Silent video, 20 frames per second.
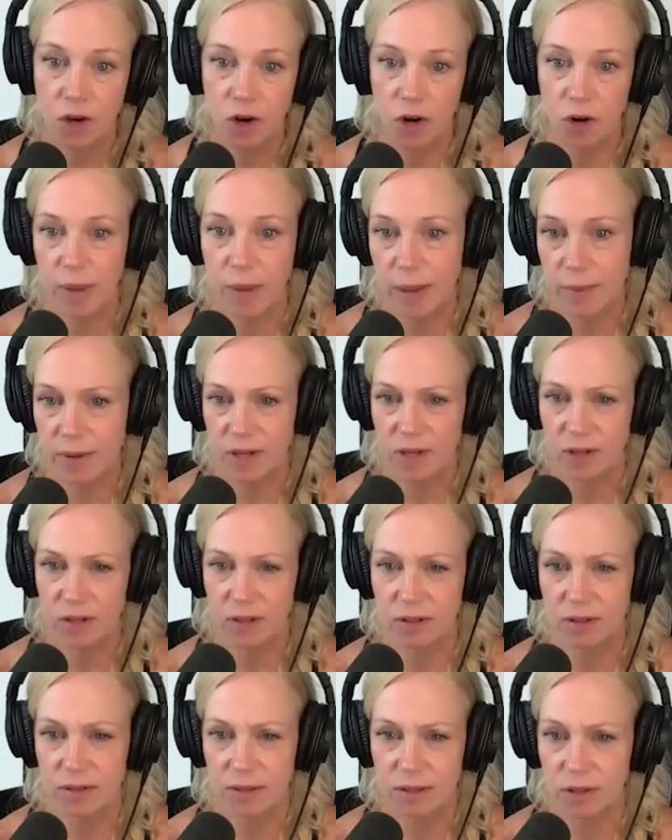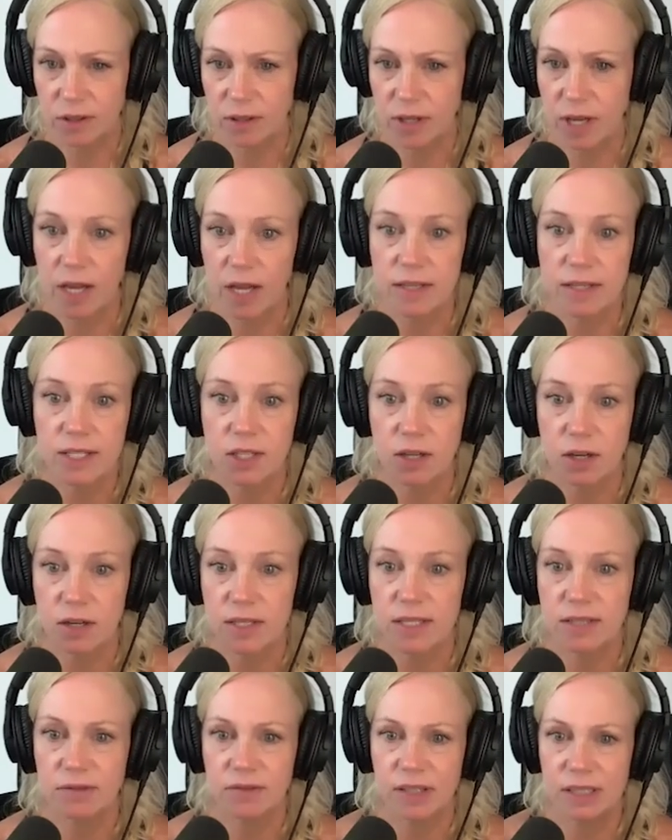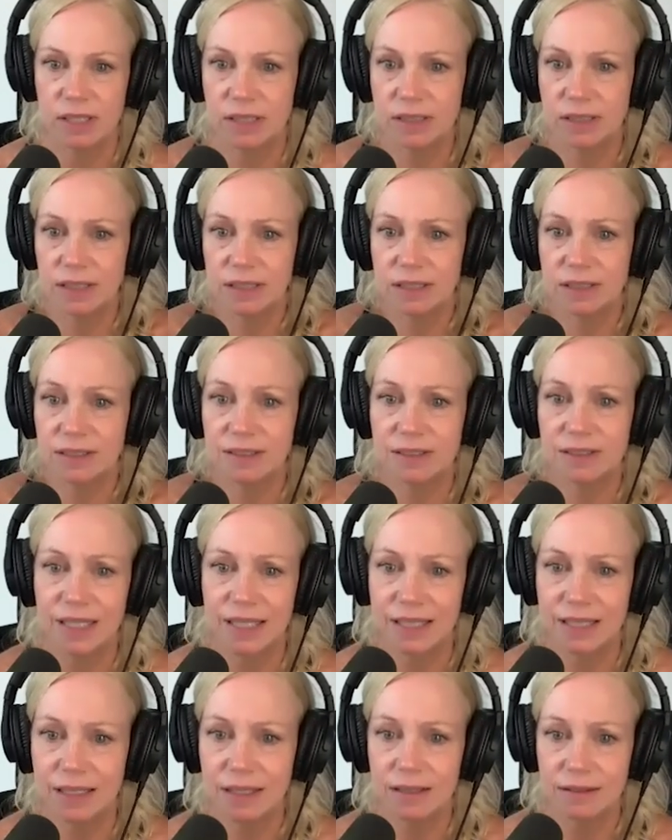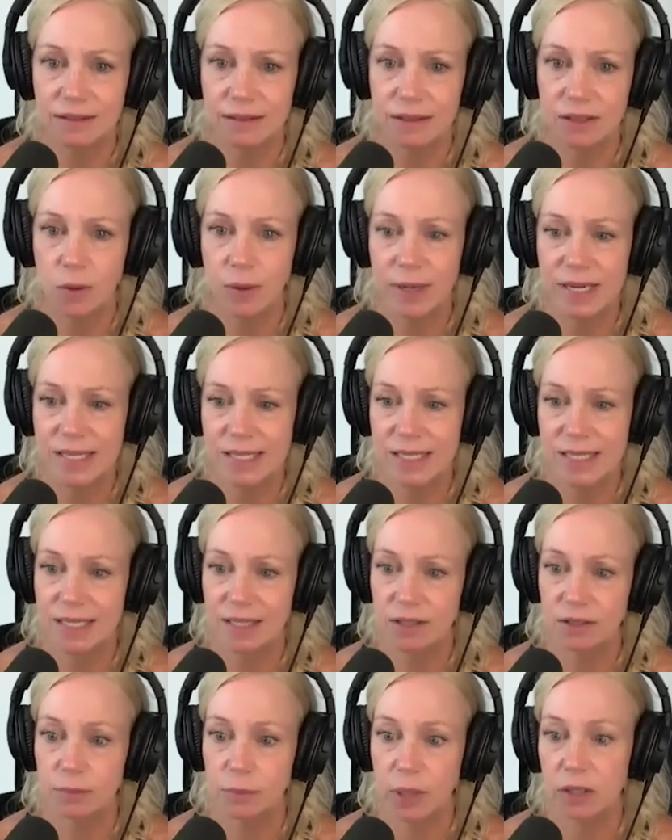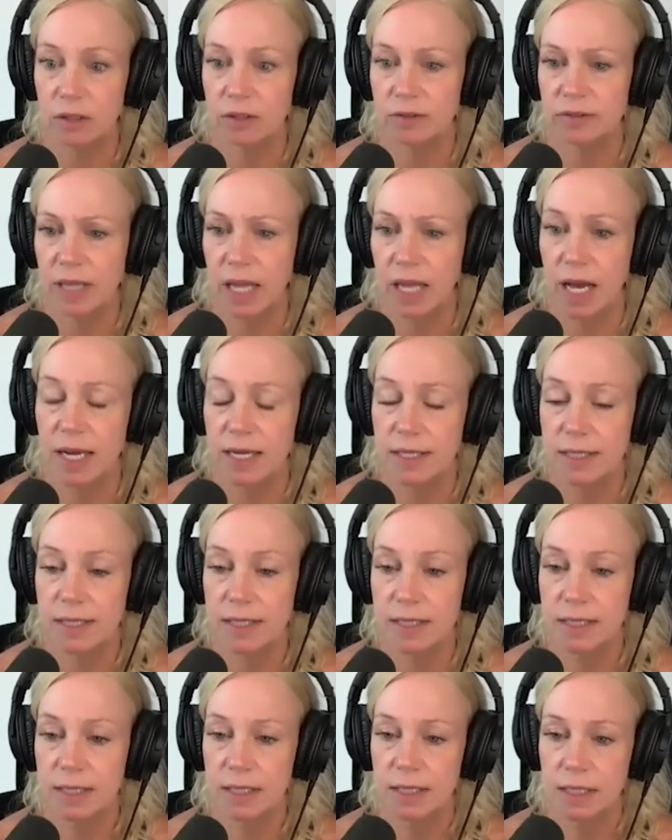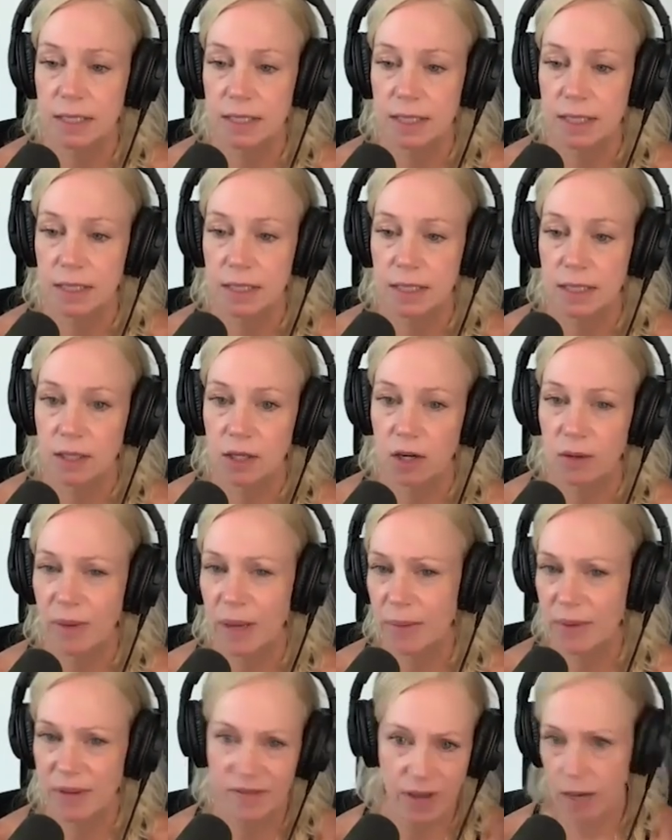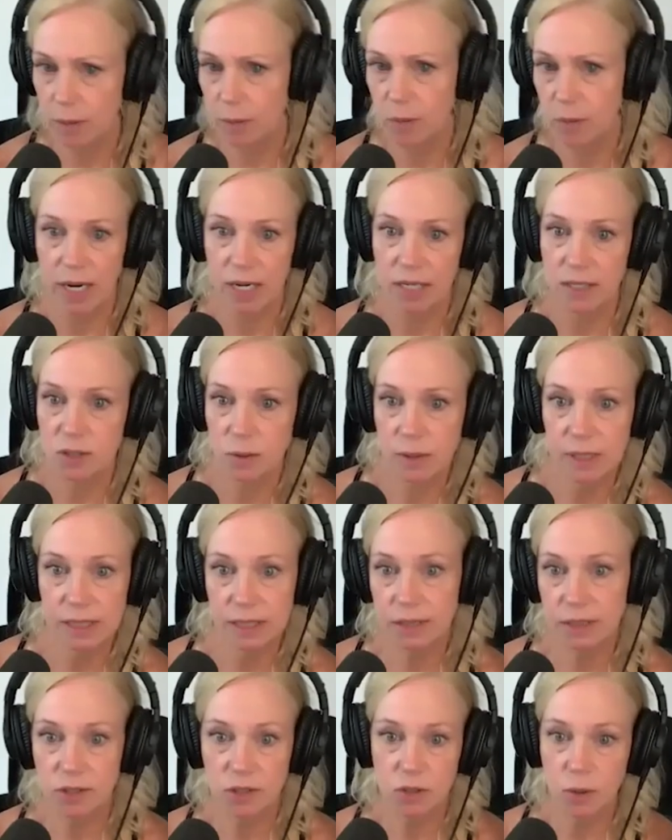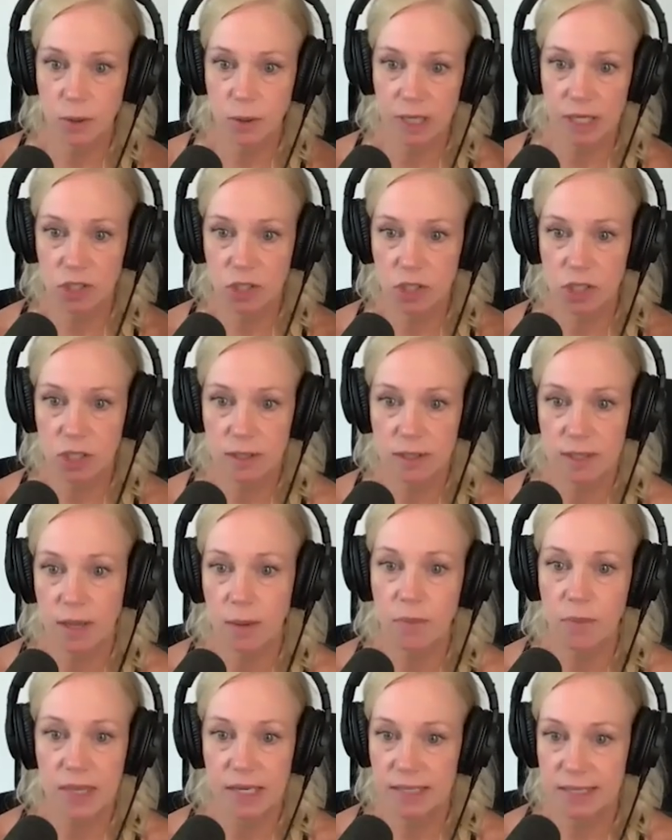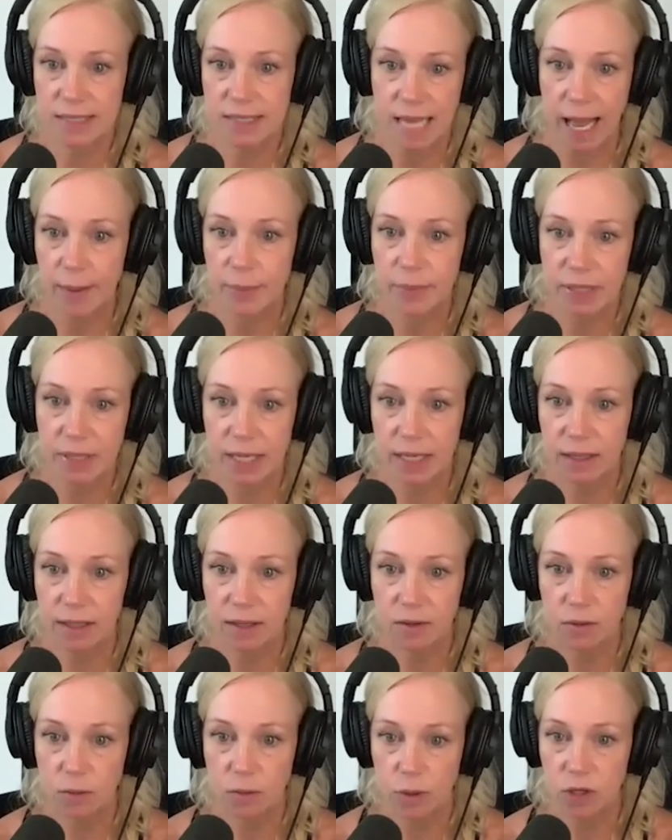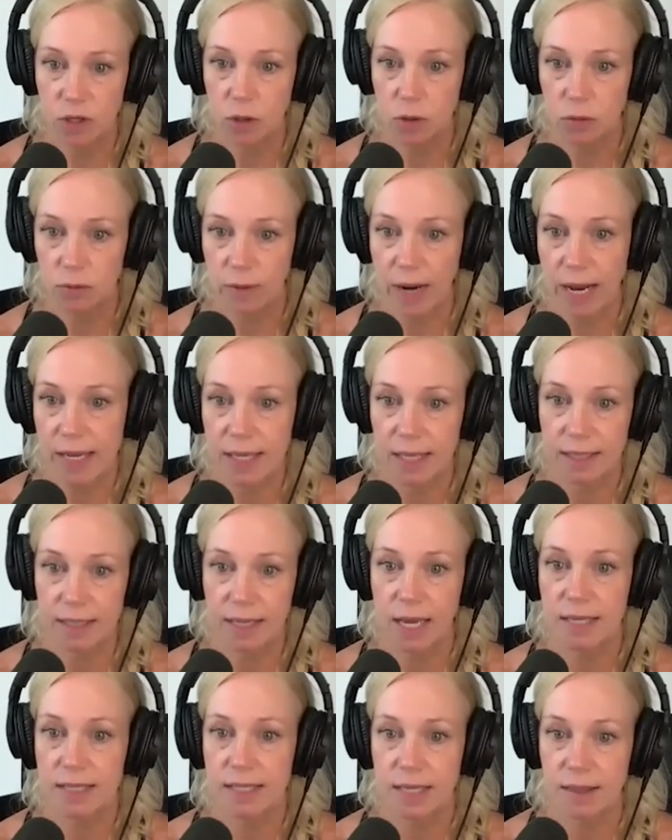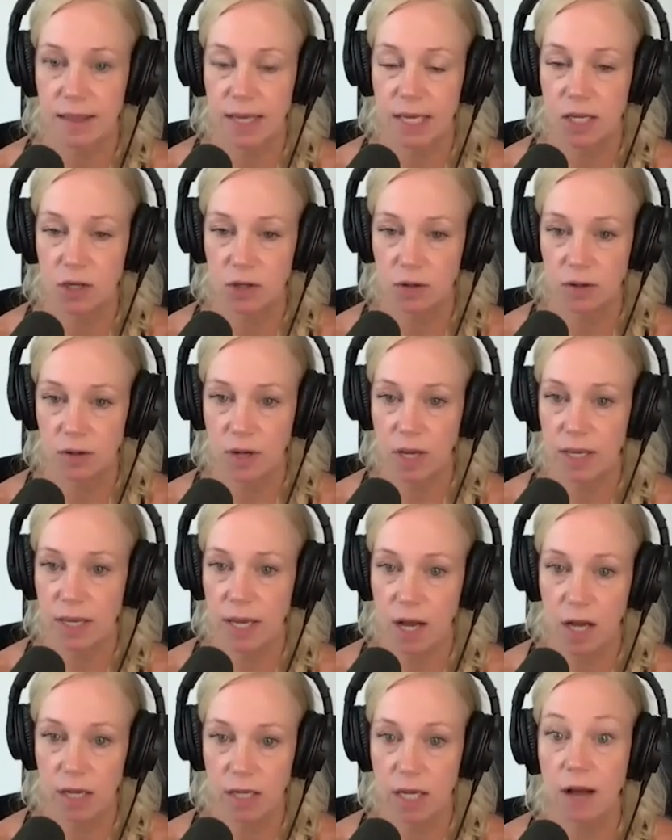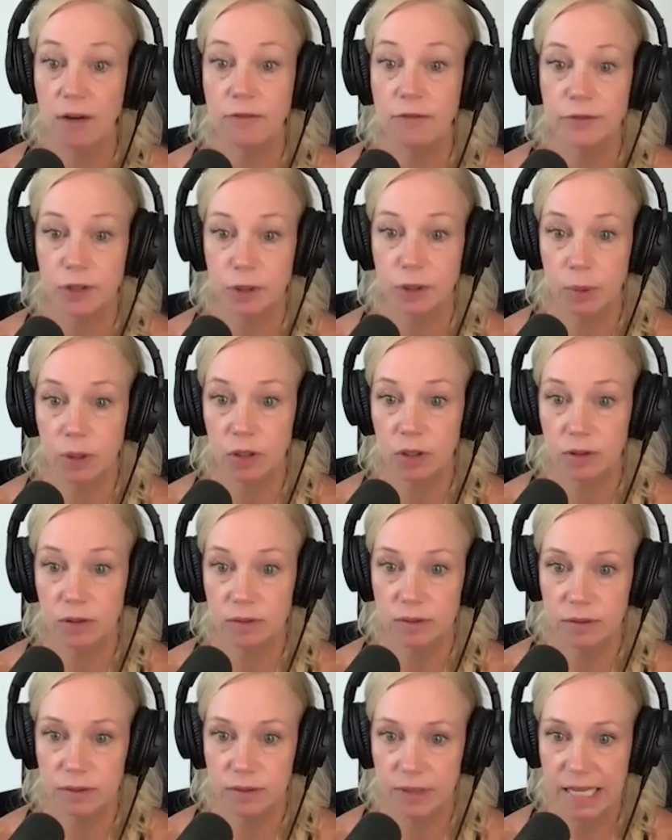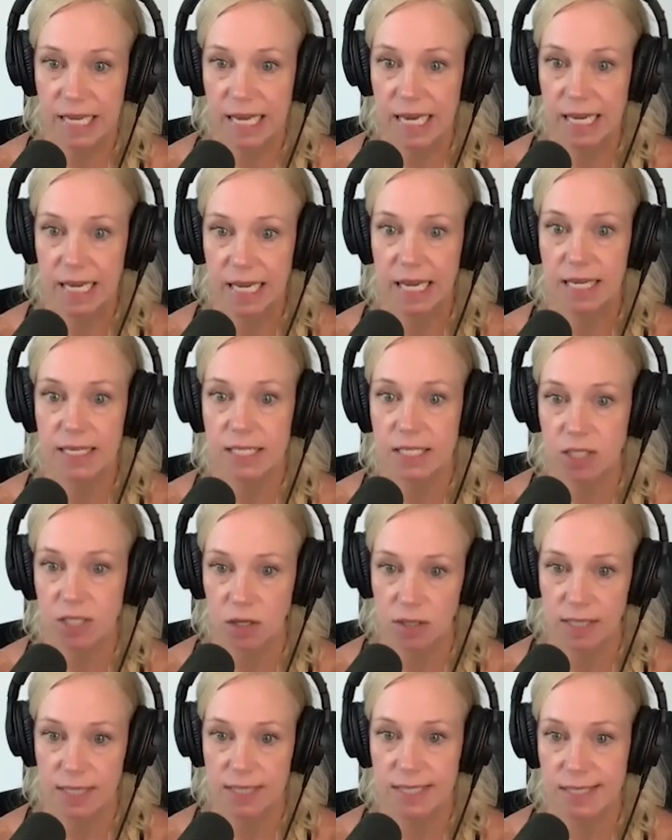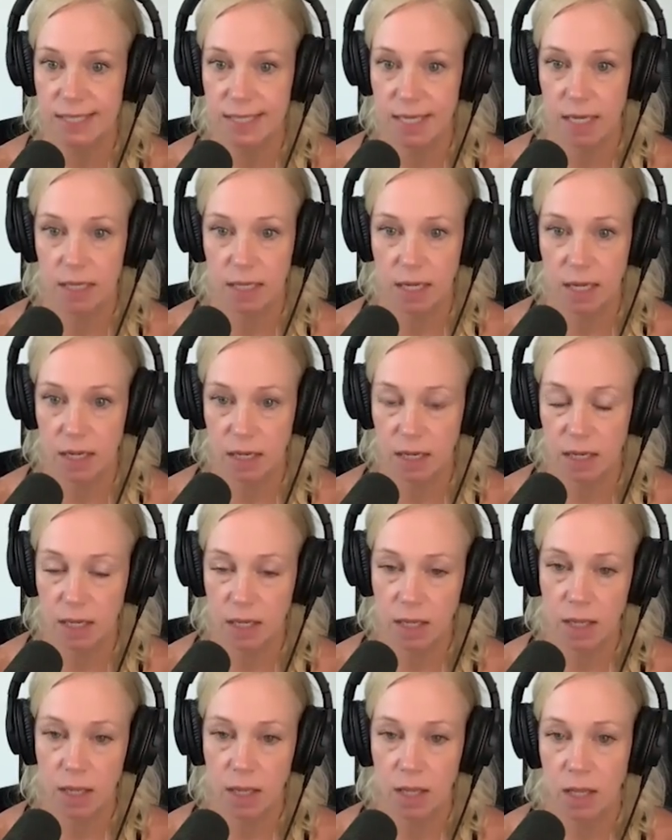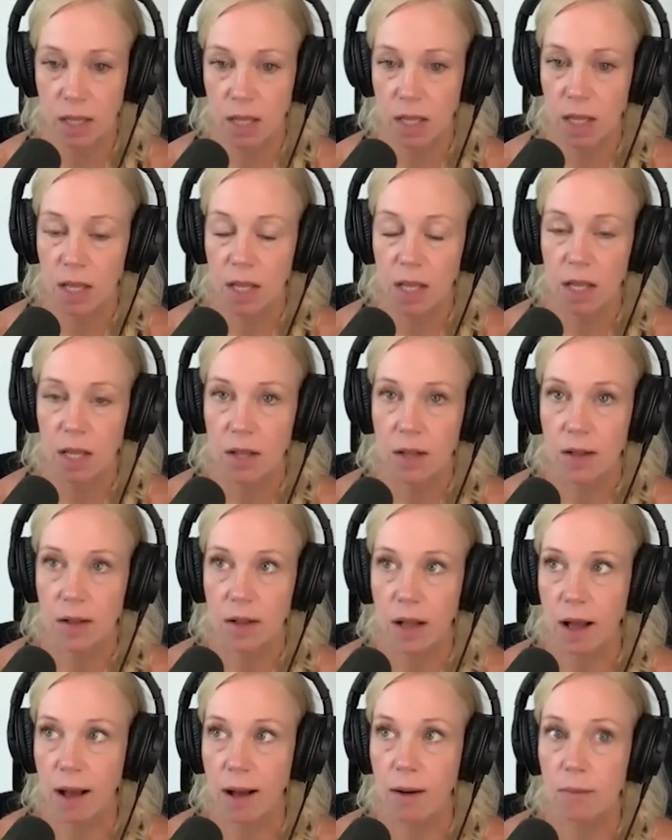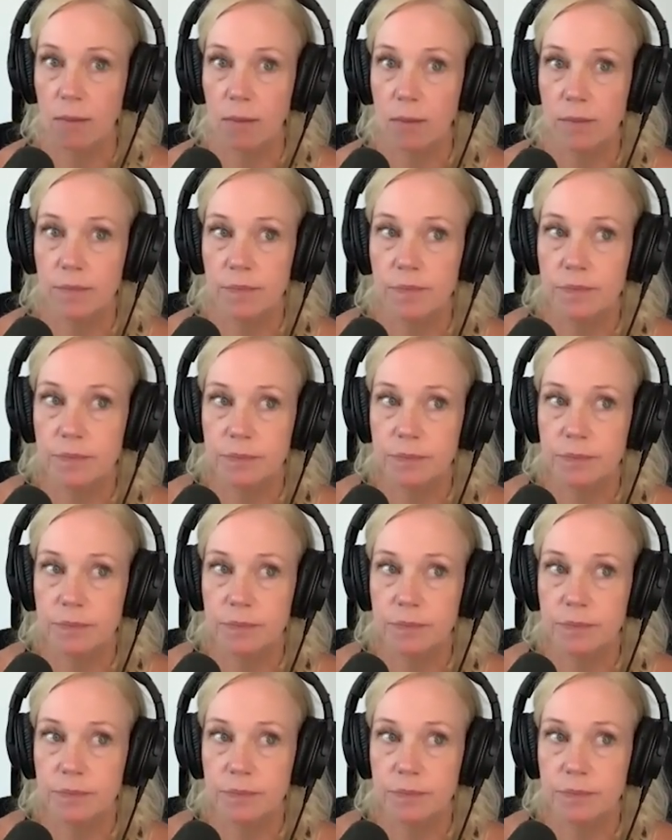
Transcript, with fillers: or maybe your your gut starts to feel a little like queasy or butterflies or maybe you've got a brain twi- twitch something's happening when you're recognizing that you're uncomfortable the ick has started to set in um,